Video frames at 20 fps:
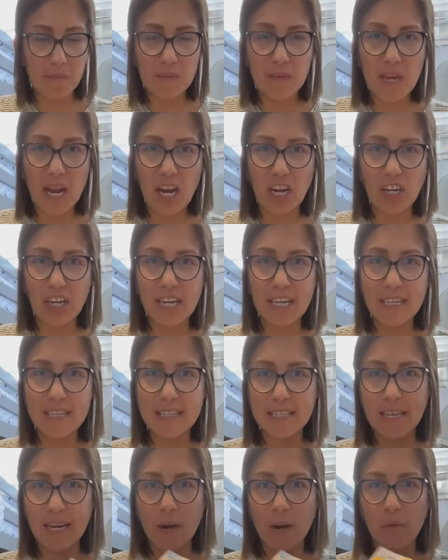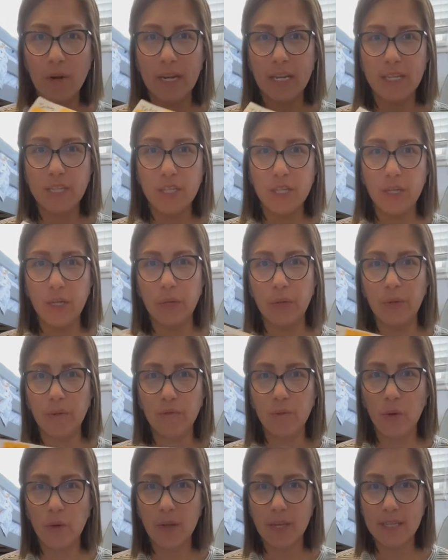areas that I wanted to
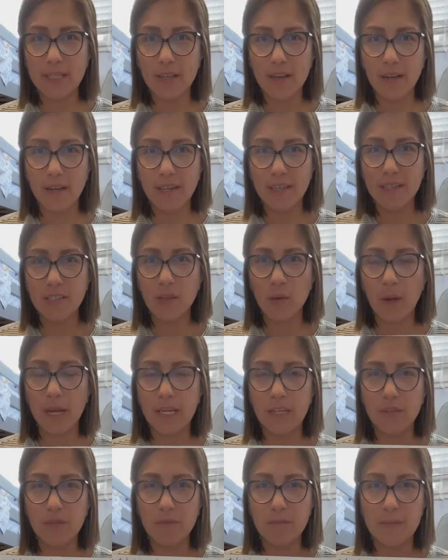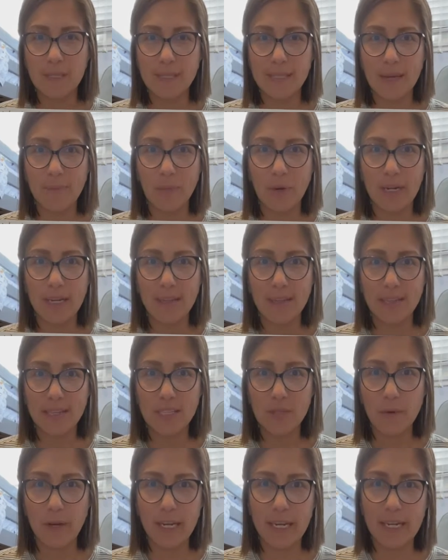focus on. So I separated
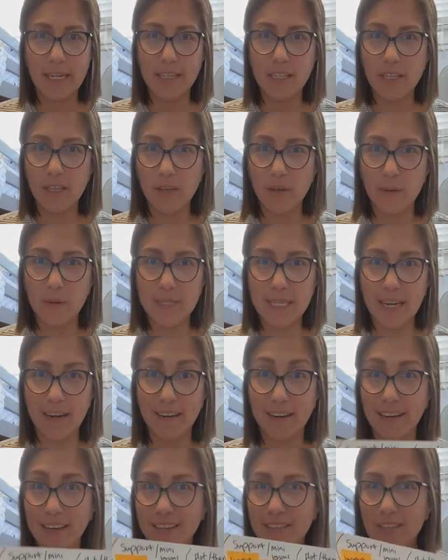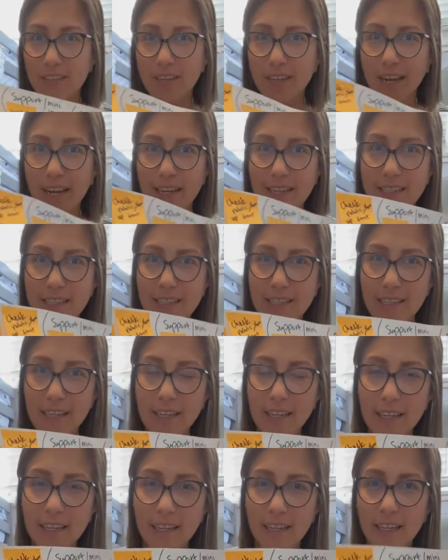this one into those areas. You can kind of see
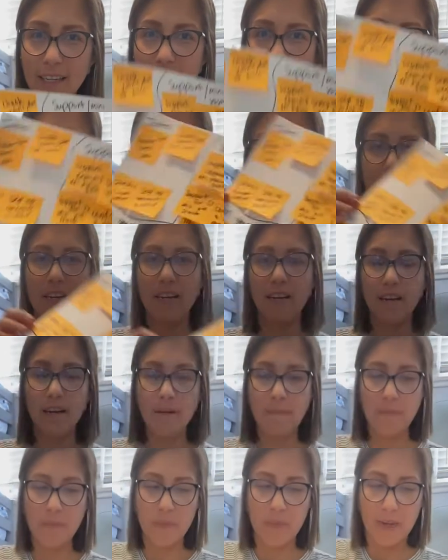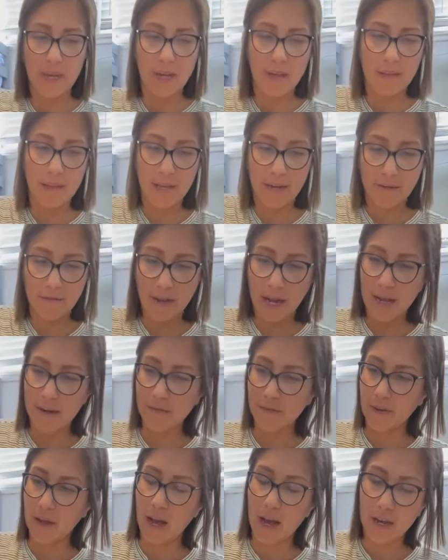here that I've kind
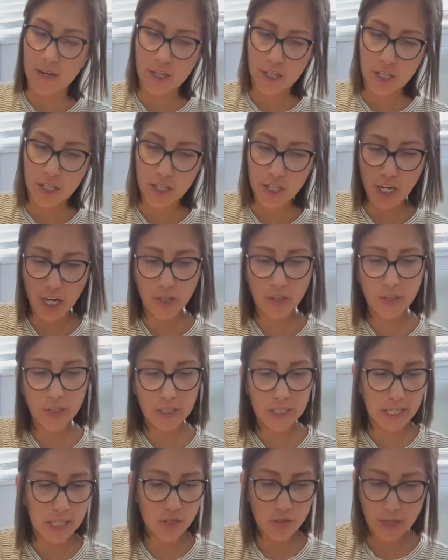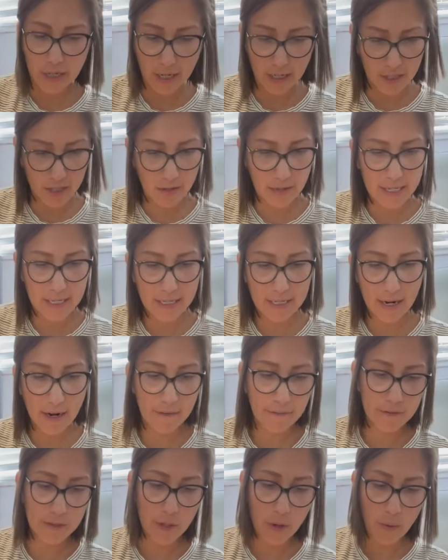of got just general introductory stuff.
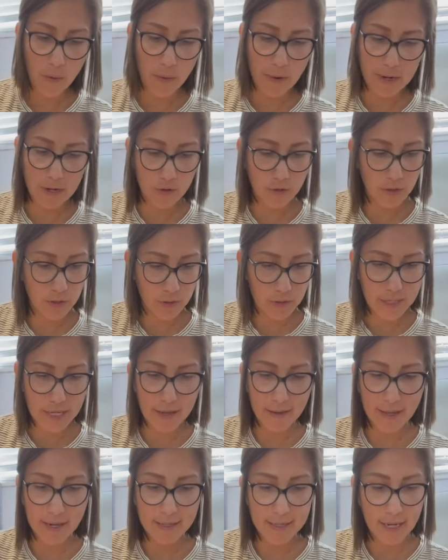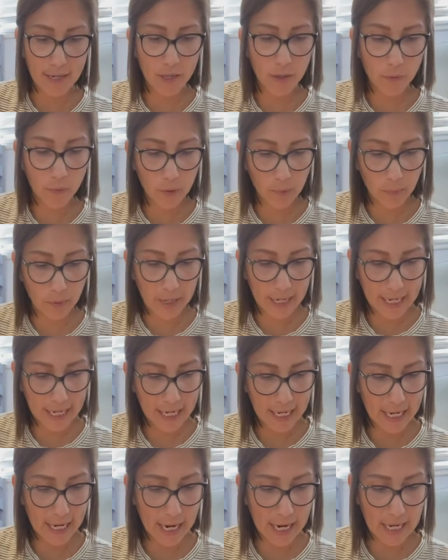So introducing things like the
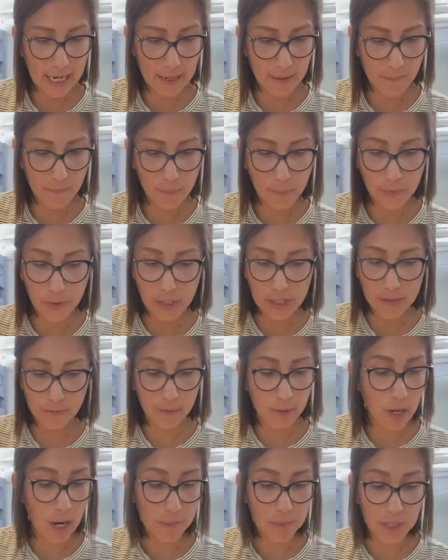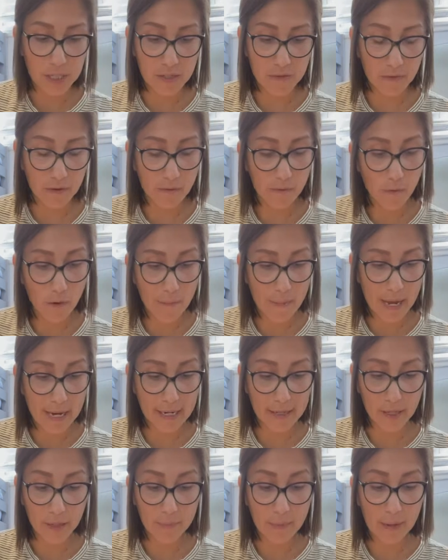rubric, the different options for
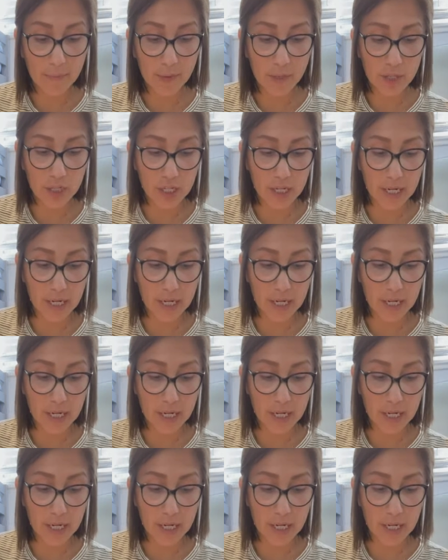formatting their published